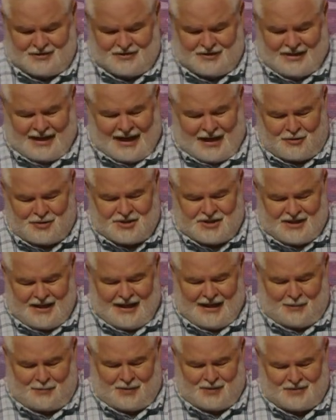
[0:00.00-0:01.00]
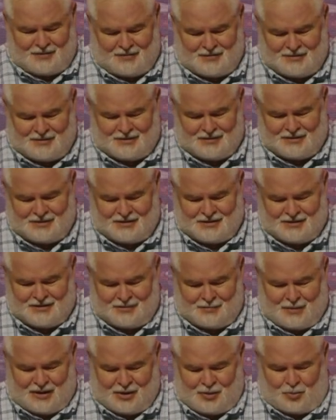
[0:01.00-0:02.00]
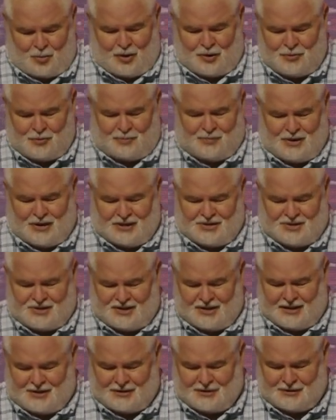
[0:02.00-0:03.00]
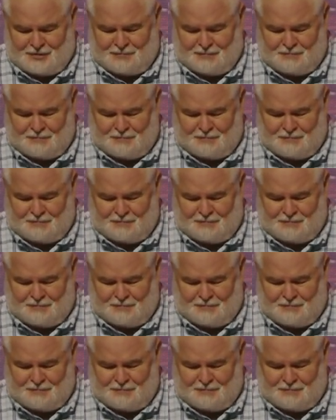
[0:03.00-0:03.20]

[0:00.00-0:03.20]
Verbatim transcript: And how does it happen? By the one whom God sent.